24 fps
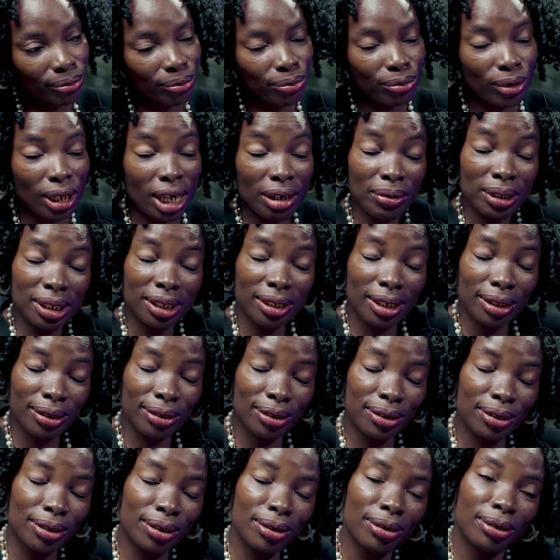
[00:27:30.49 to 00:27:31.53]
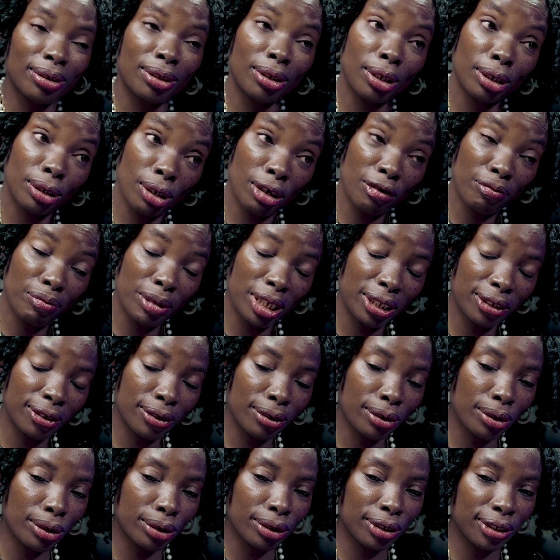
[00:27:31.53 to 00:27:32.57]
private sector, non-governmental
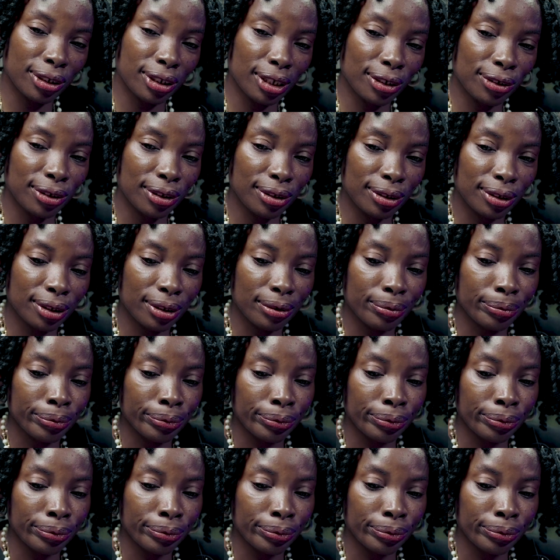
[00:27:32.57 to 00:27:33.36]
organizations.